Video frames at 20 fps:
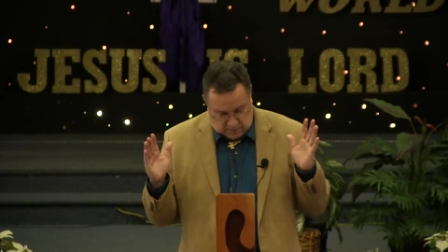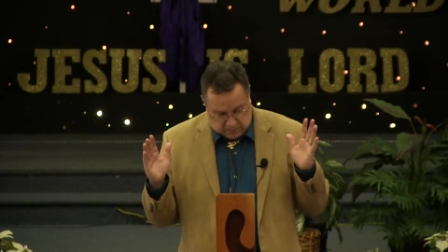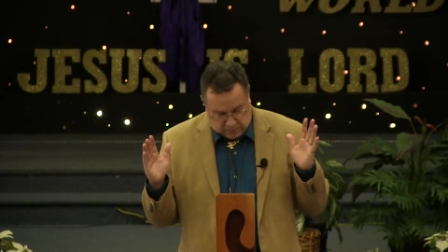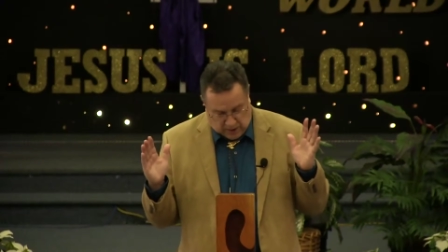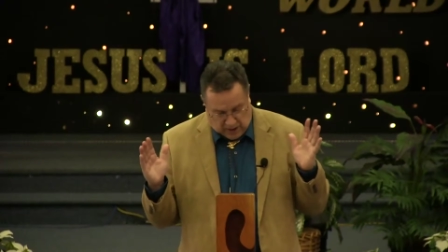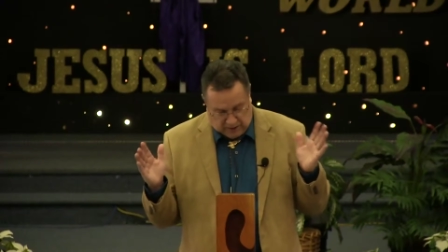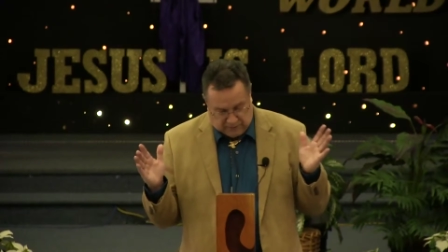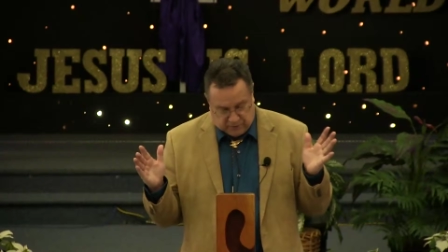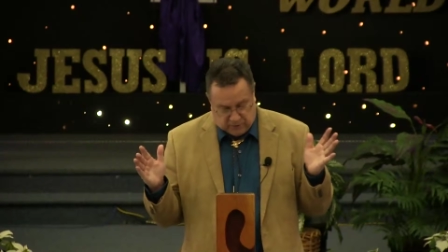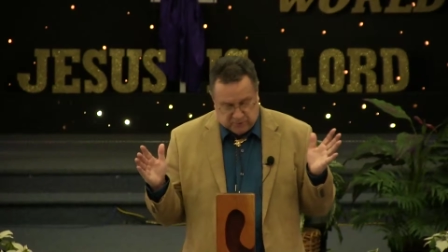
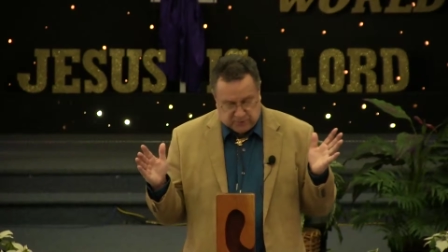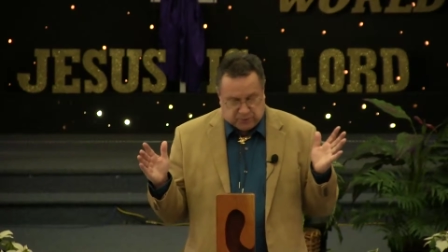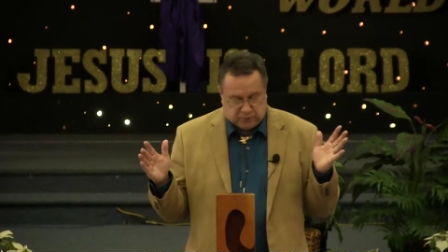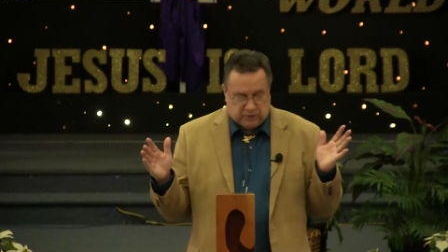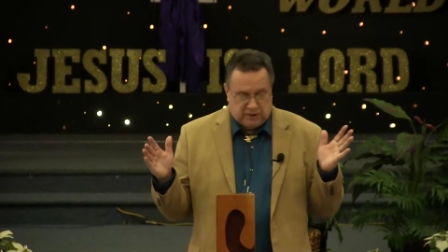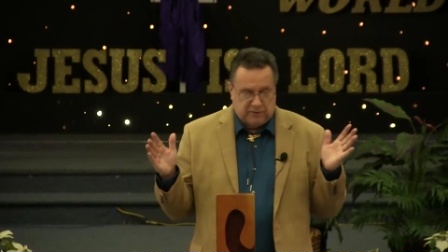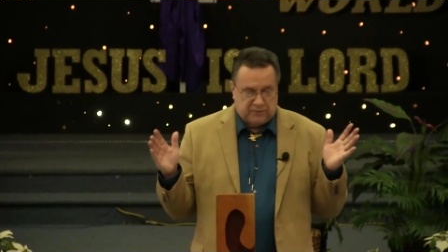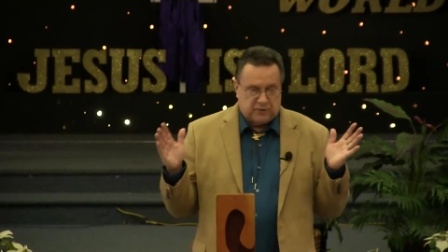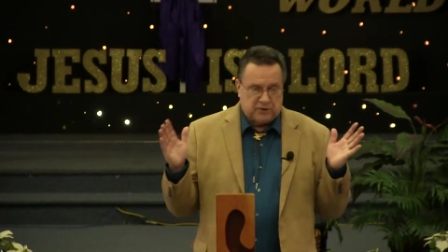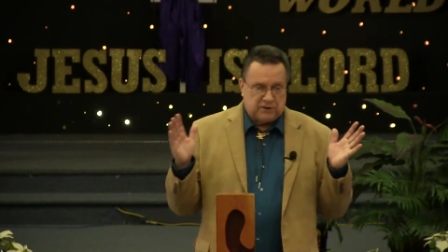Proverbs
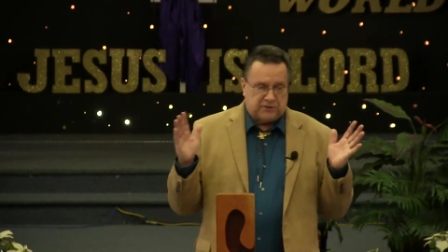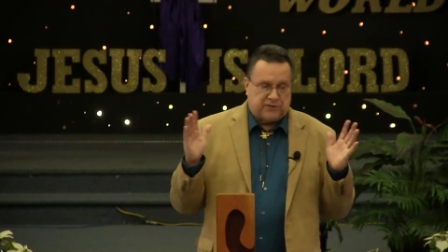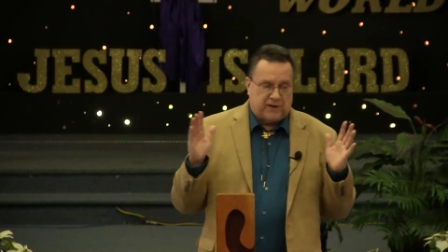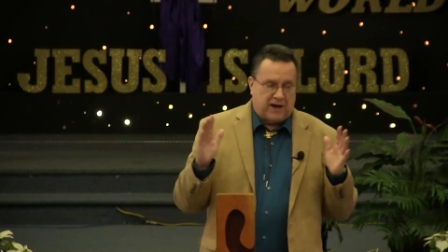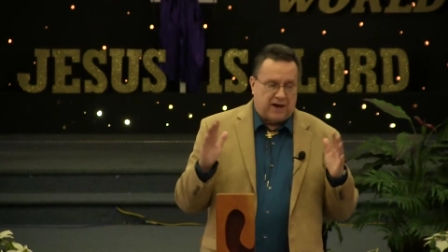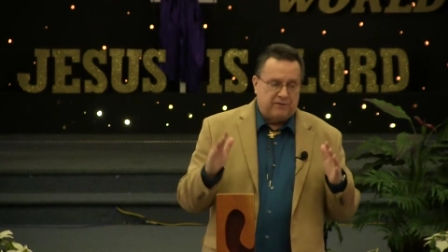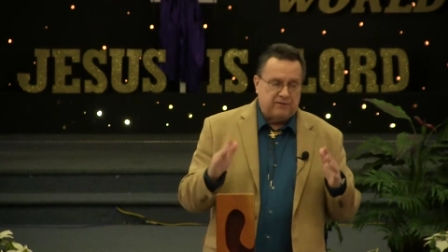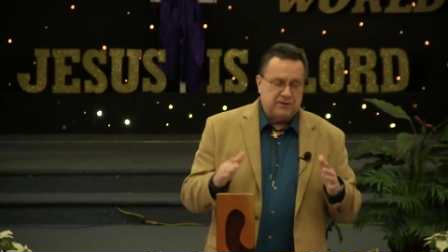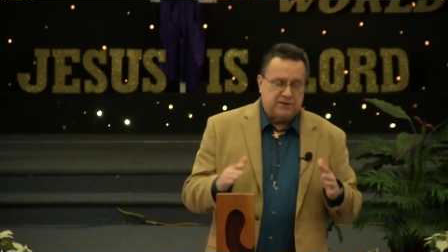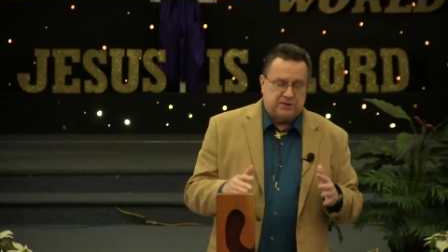3, verse
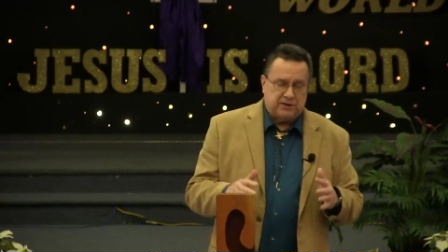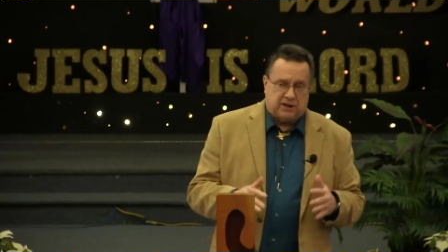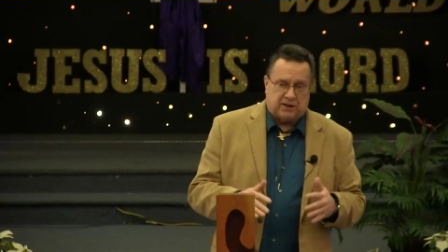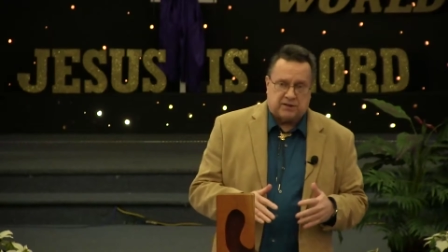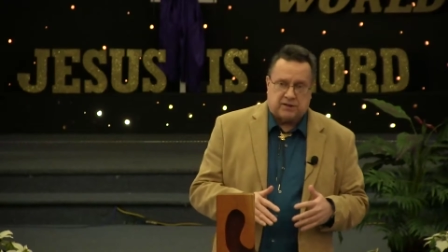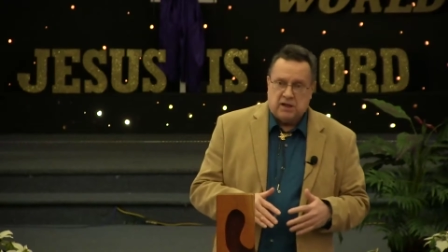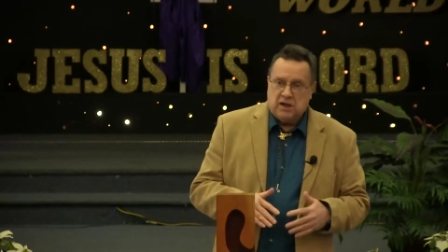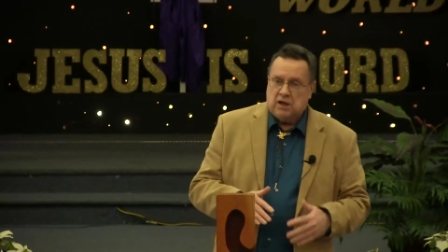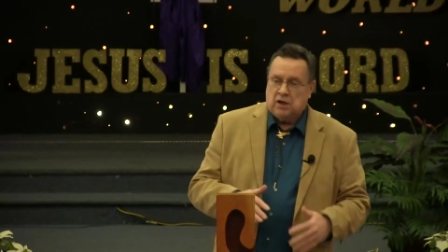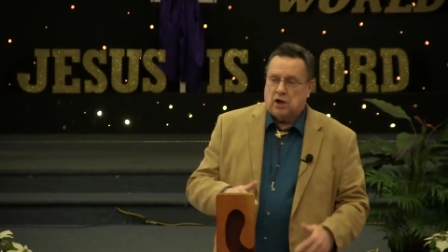5 and
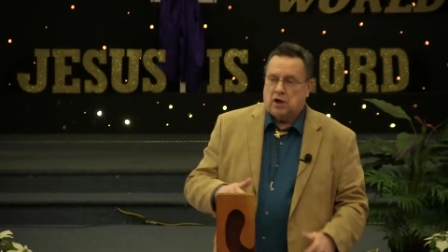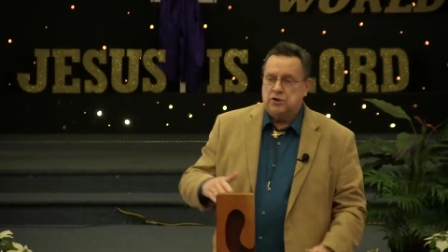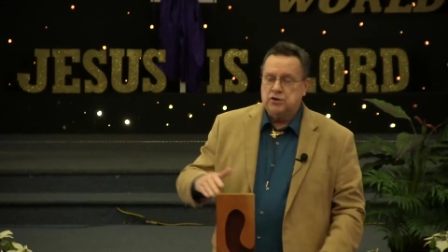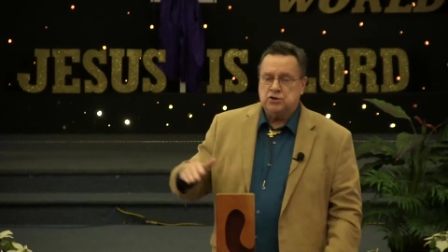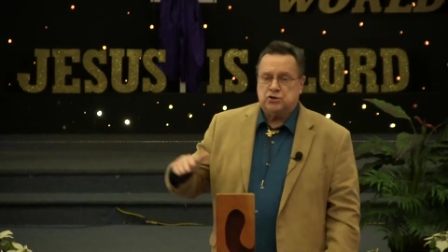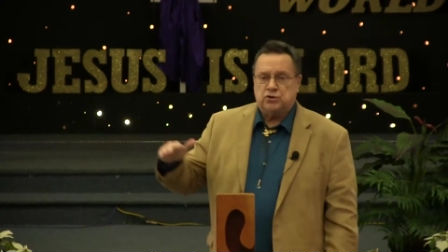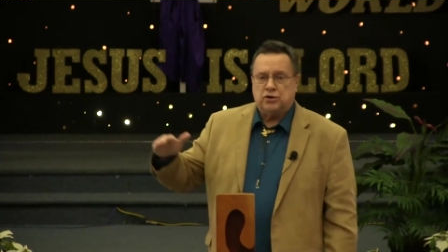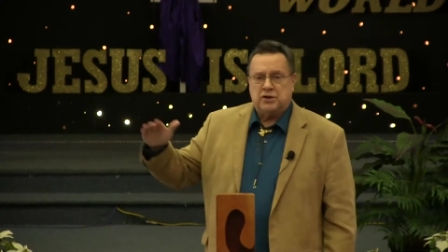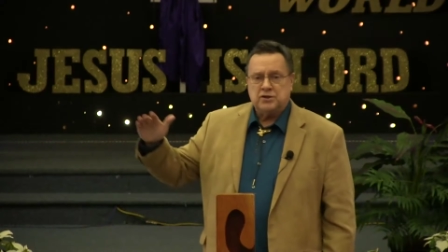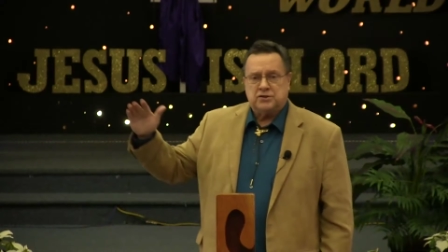6. Are
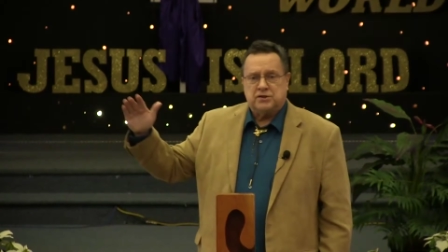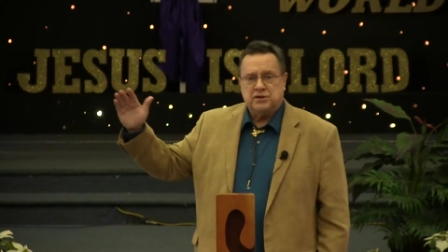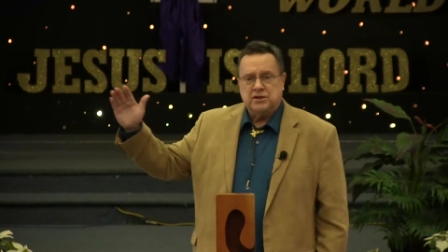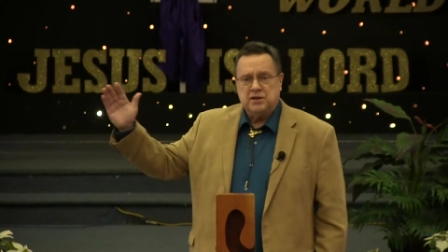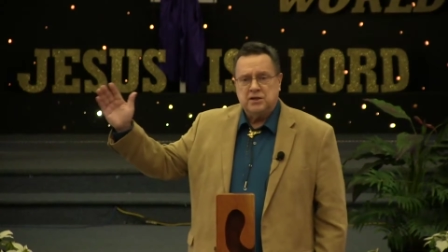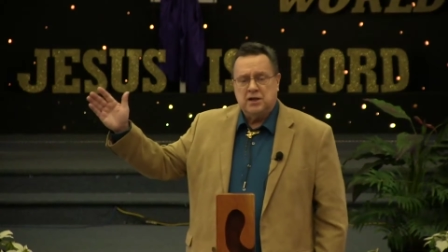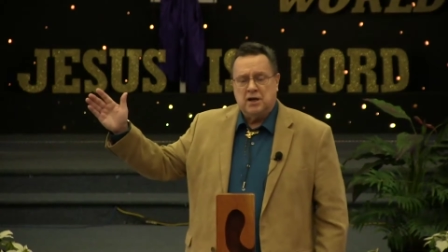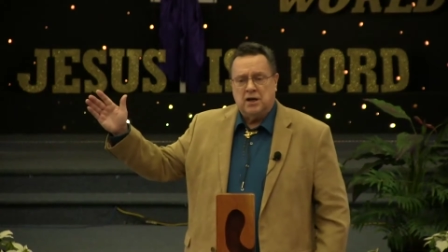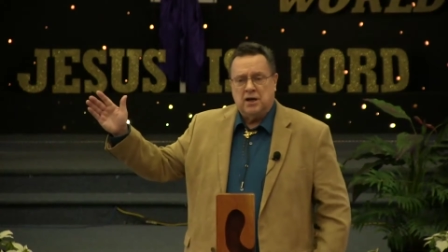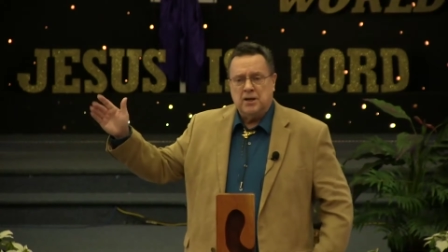you trusting
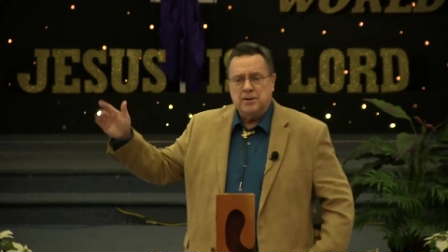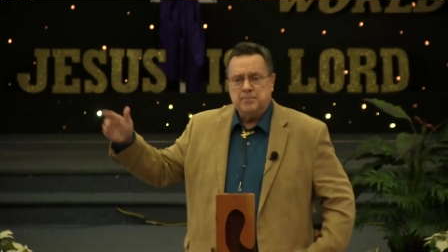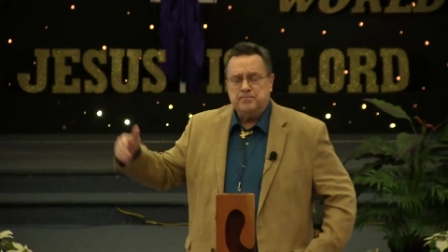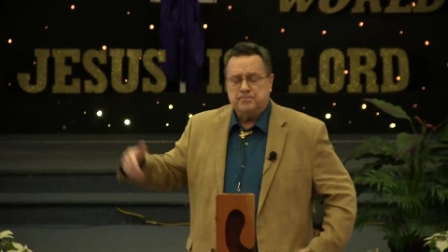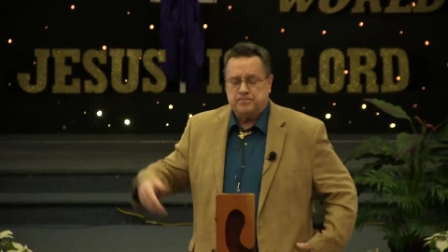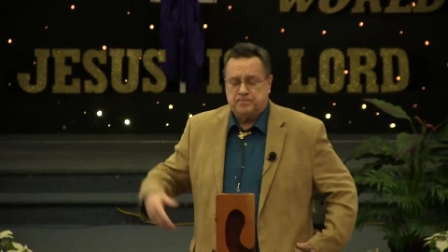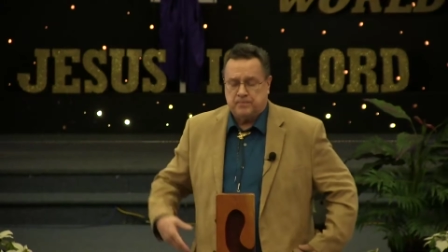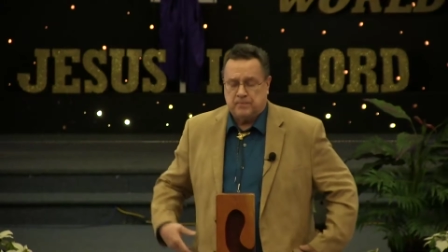in God?